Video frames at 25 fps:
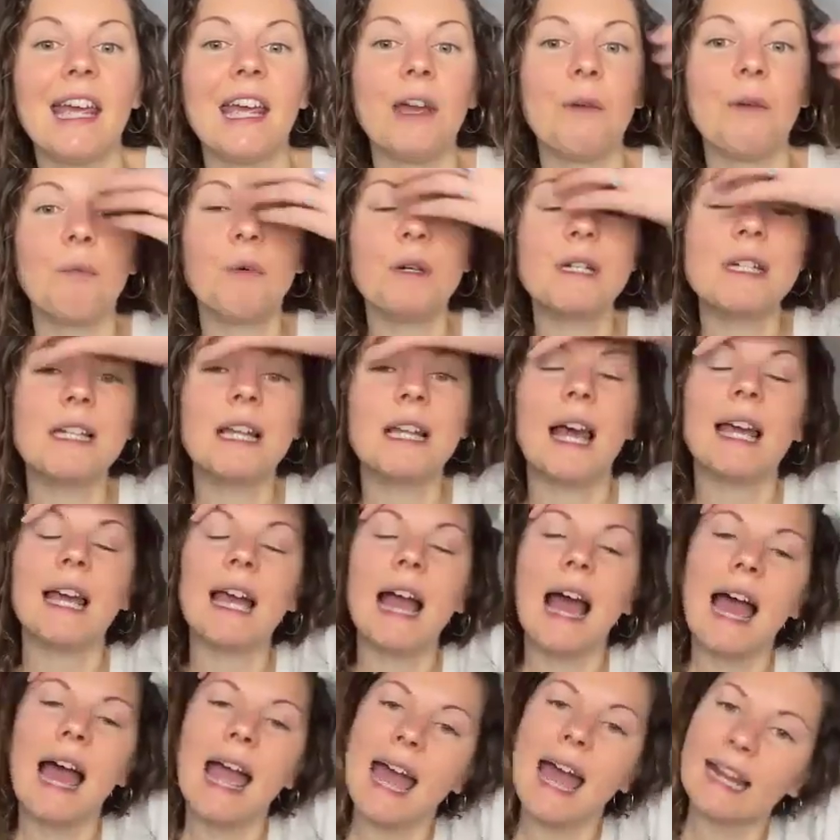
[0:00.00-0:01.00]
It was
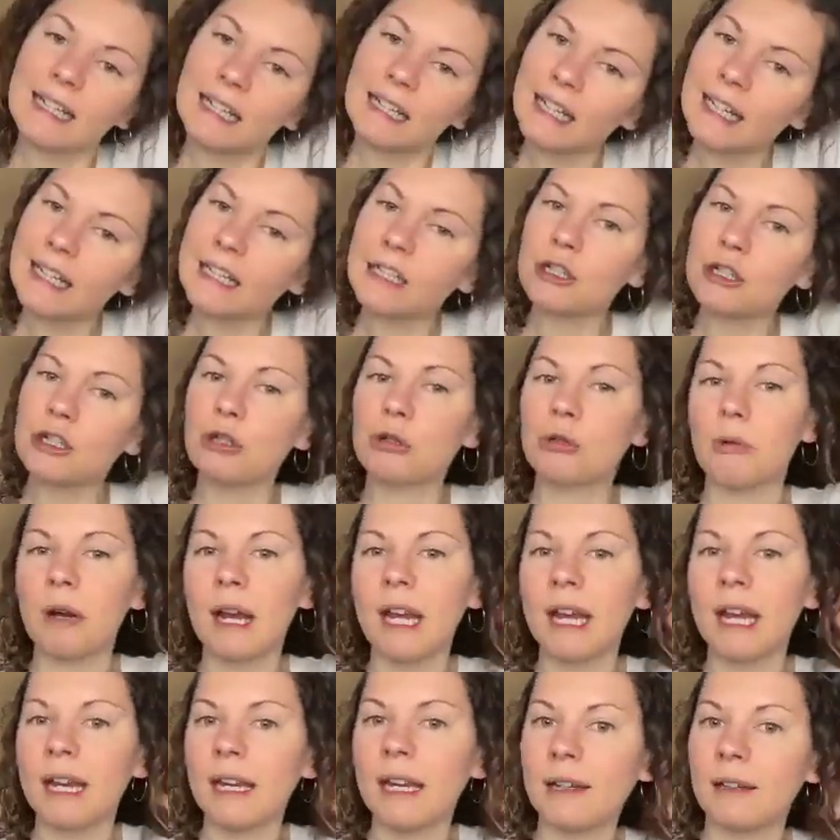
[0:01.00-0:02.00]
like I had to like
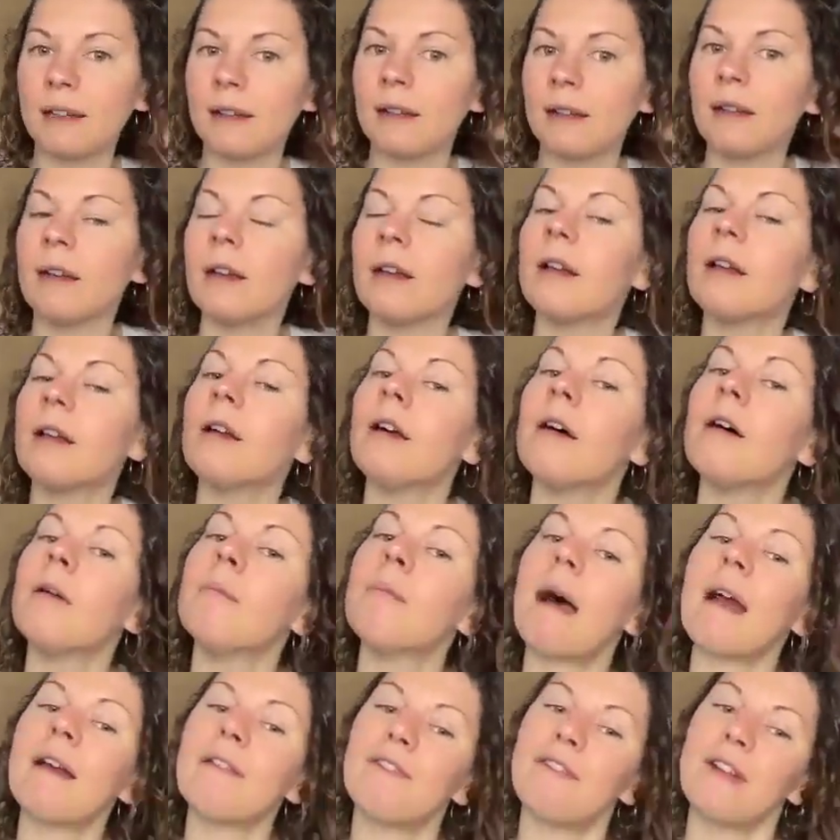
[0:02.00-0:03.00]
train
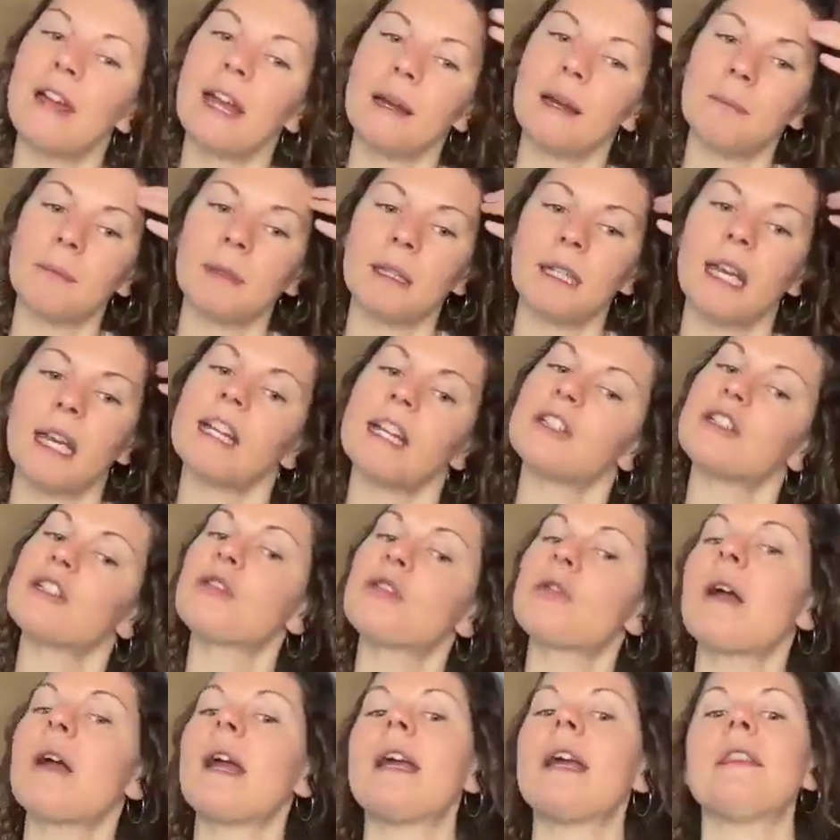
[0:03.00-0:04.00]
my family and
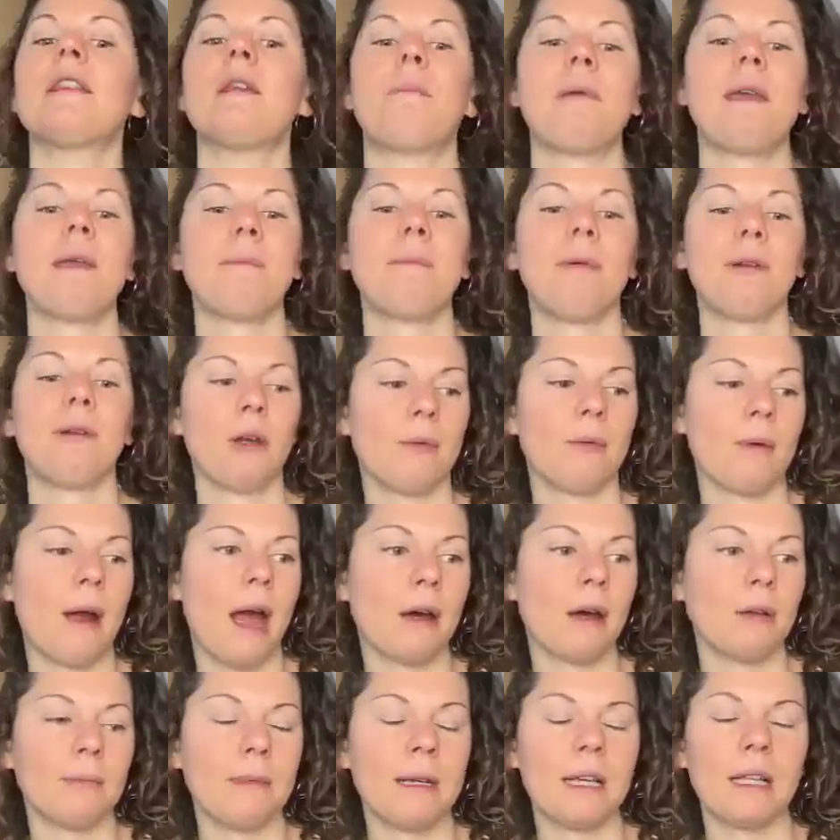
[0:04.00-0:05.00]
train the people
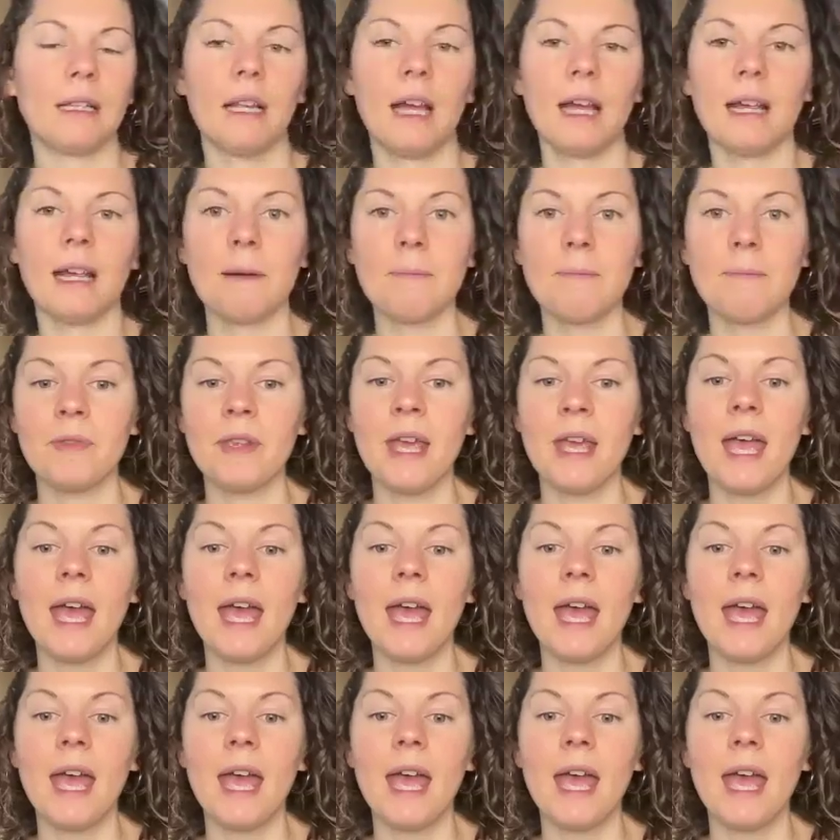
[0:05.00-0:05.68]
around me like,